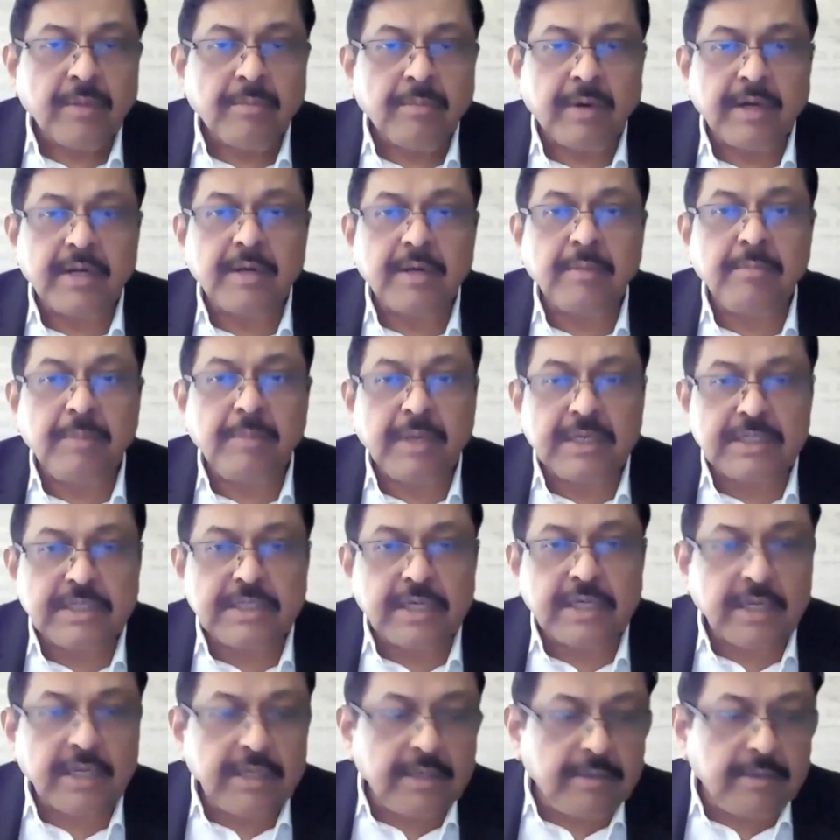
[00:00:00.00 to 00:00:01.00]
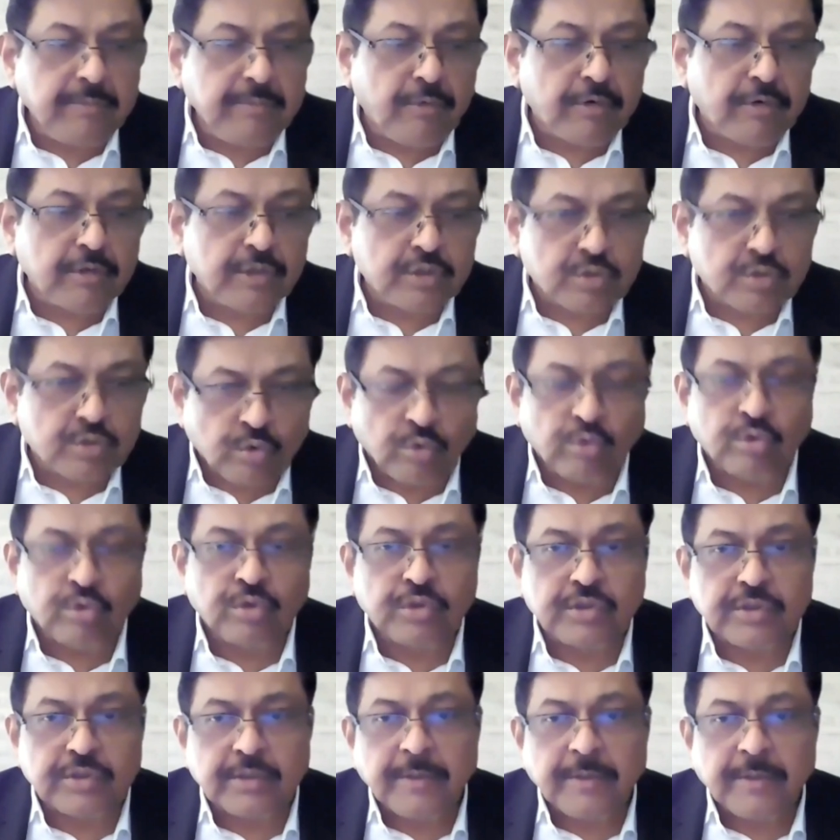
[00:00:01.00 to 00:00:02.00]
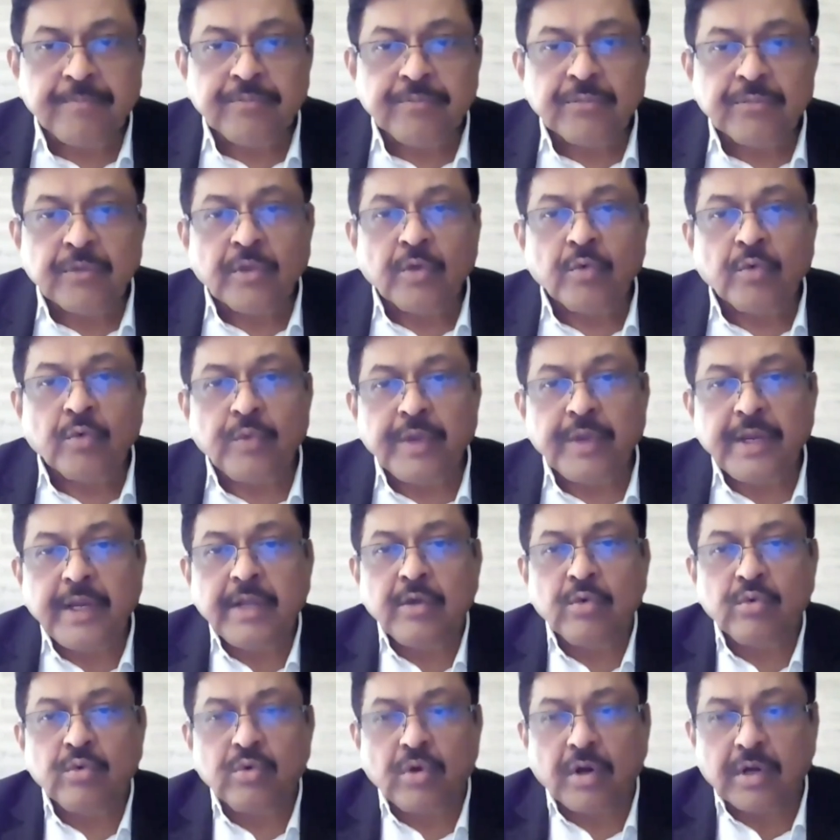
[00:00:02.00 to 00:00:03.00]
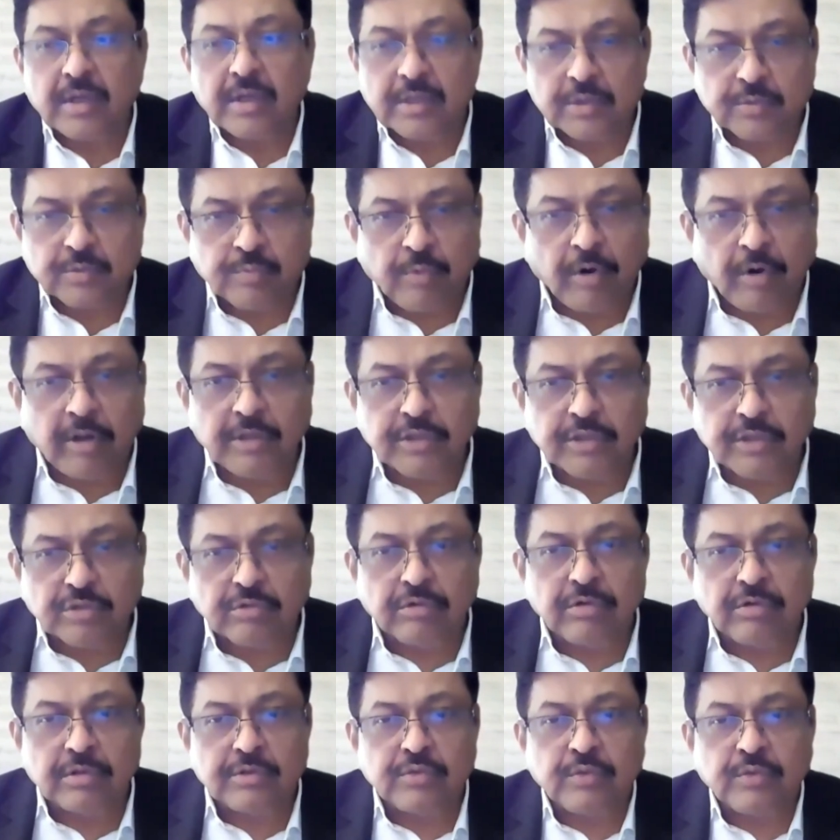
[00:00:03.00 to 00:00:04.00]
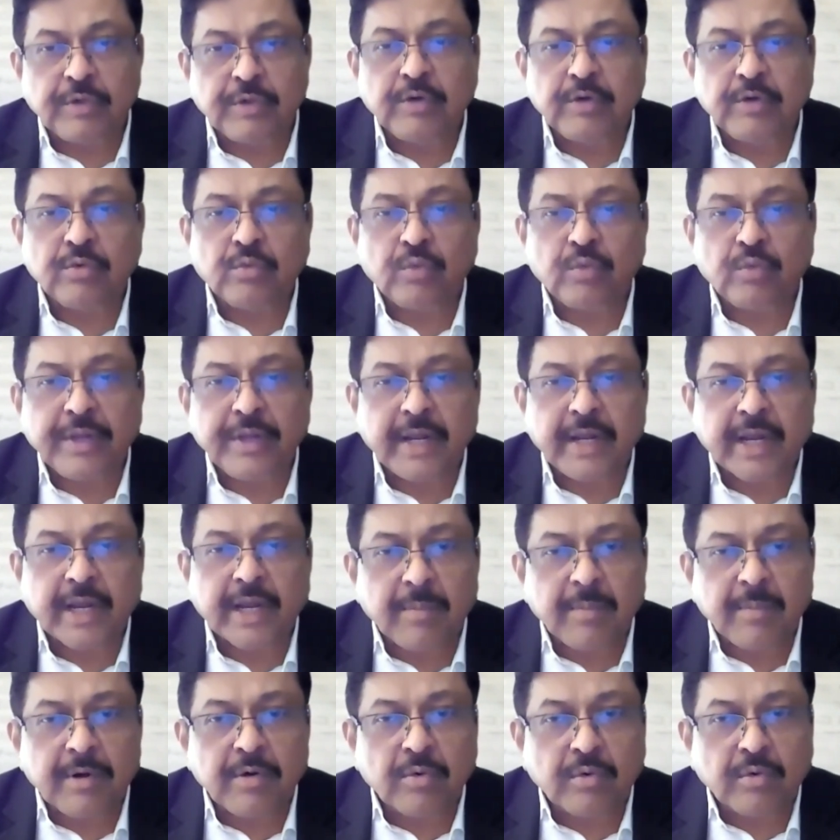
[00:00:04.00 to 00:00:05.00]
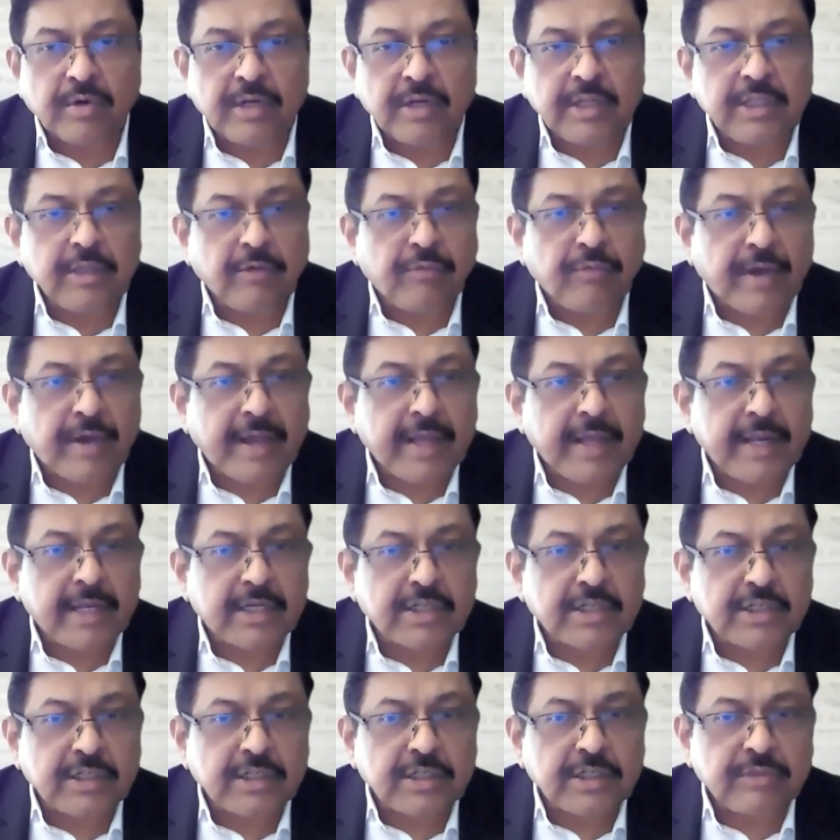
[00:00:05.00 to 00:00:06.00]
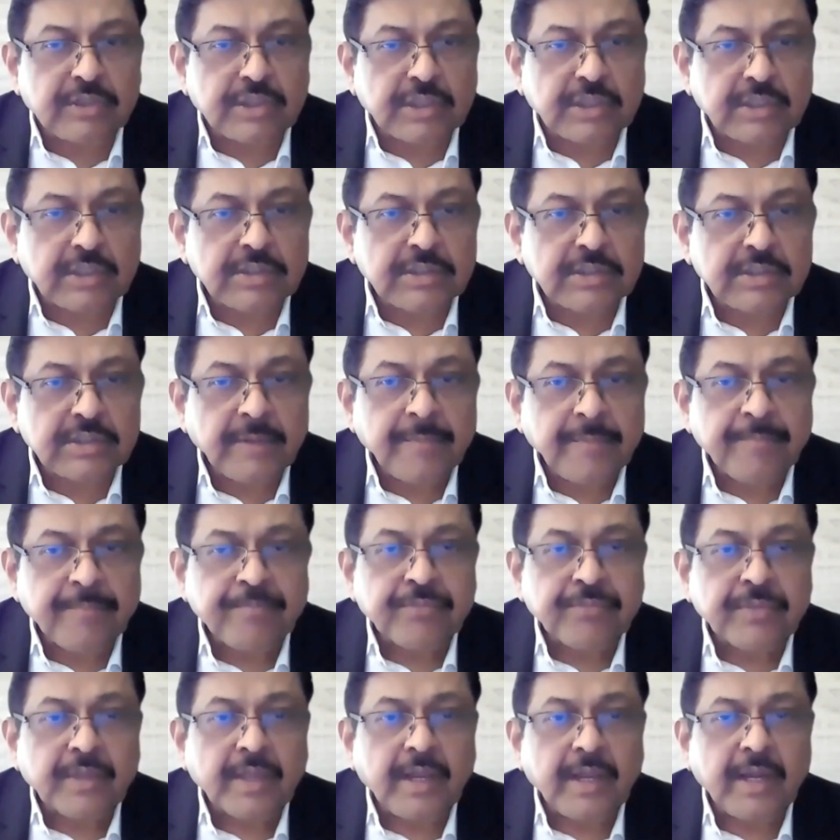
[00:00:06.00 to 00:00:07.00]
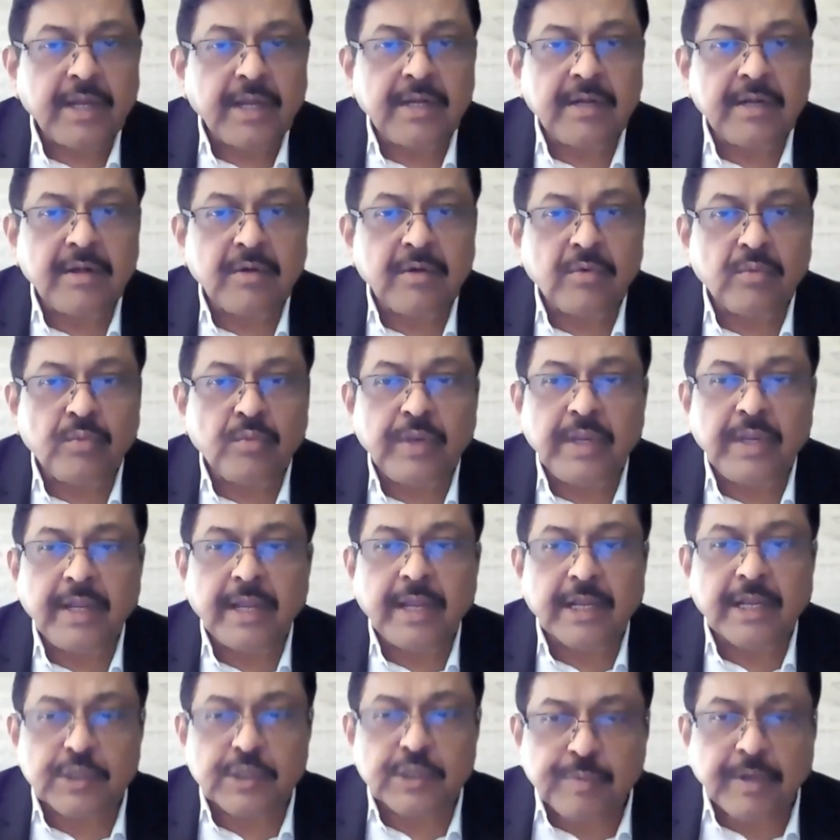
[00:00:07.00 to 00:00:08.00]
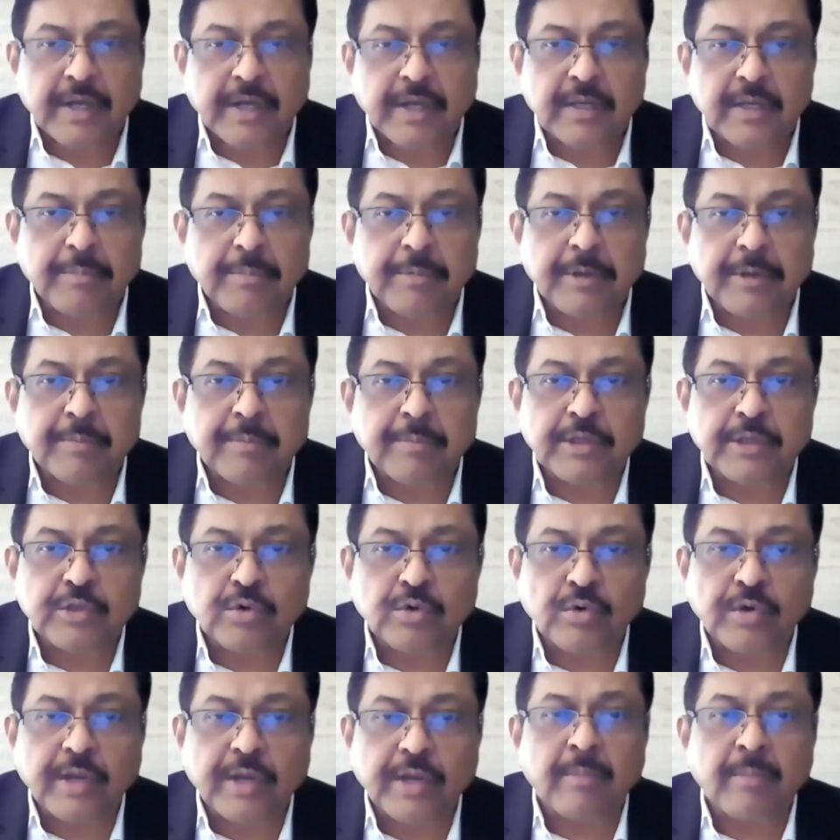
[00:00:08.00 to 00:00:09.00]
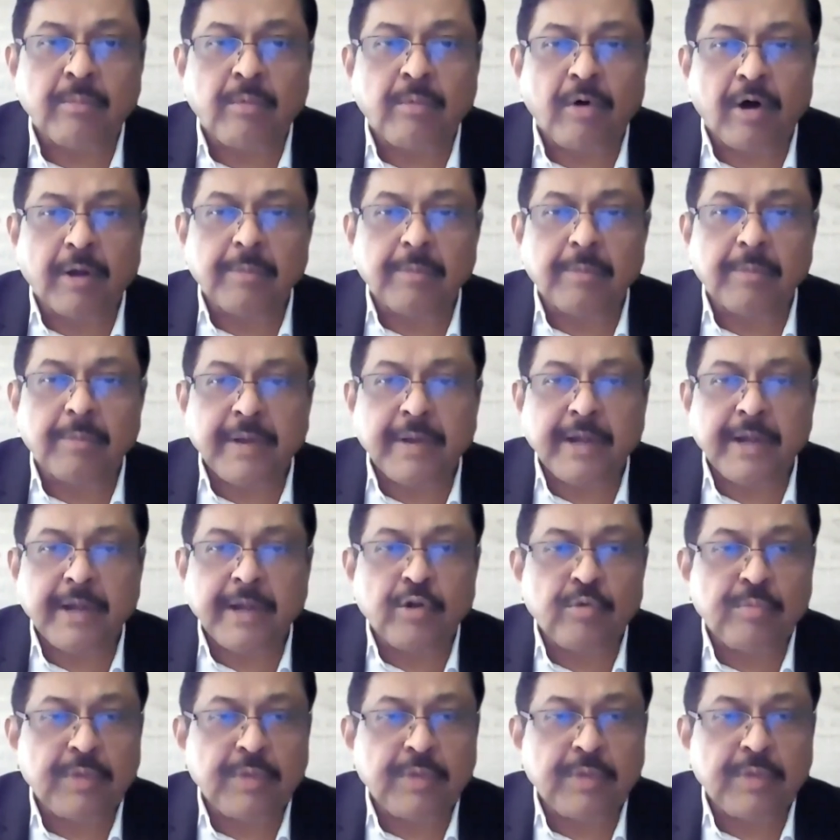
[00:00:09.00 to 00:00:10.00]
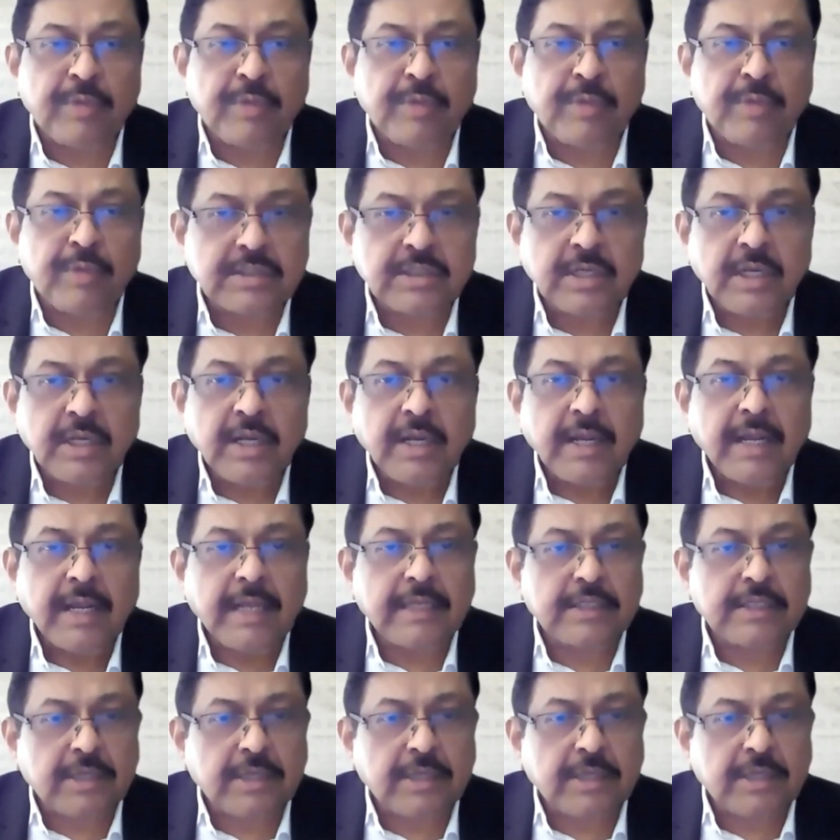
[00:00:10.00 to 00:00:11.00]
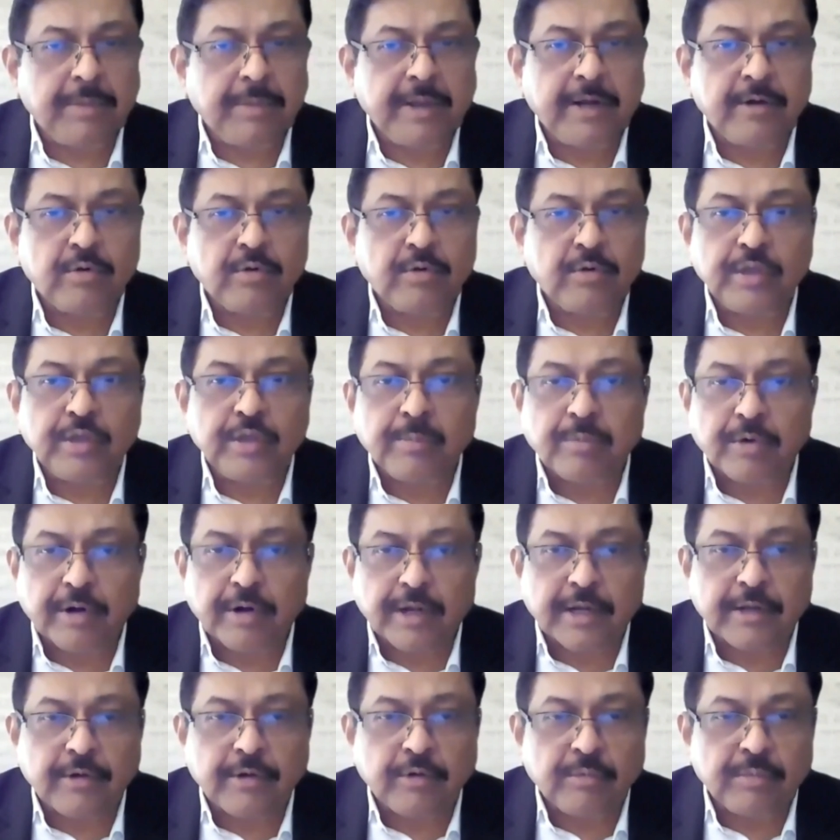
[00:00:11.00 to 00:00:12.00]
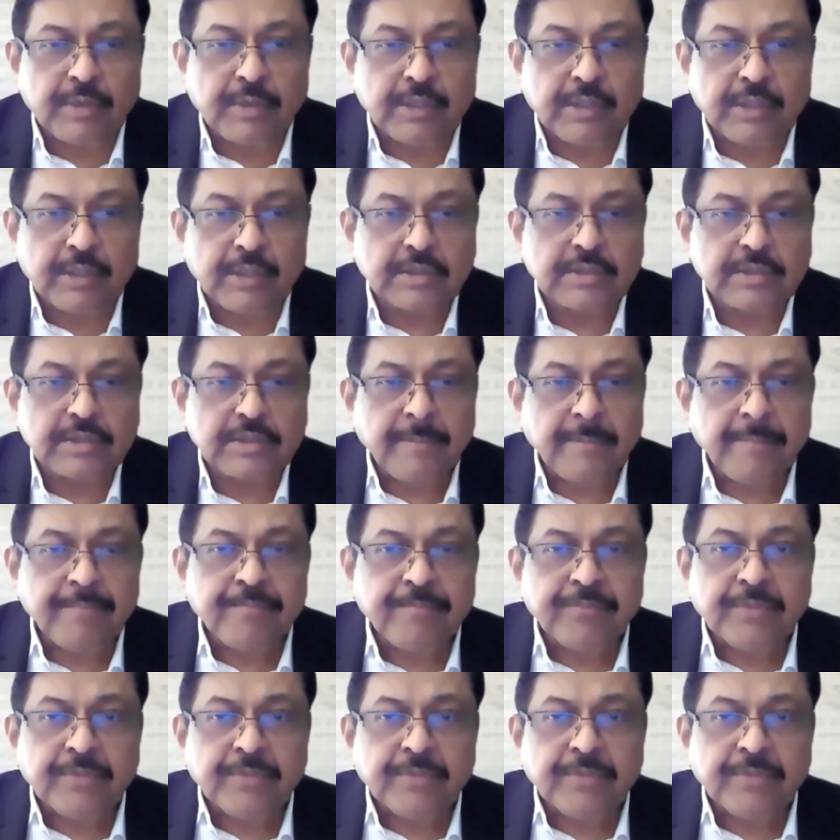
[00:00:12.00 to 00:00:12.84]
But basically for the schools, we do not, small schools, we recommend only the fire extinguishers, and we expect the people should take more preventive measures as compared to the protective measures.